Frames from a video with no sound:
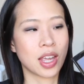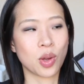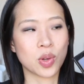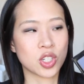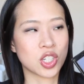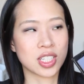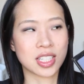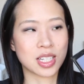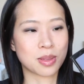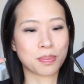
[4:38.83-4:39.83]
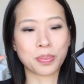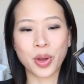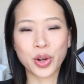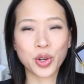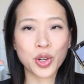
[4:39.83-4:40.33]
it was just this
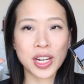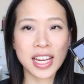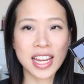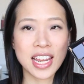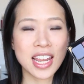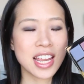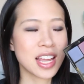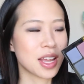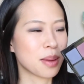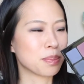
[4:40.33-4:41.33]
buttery,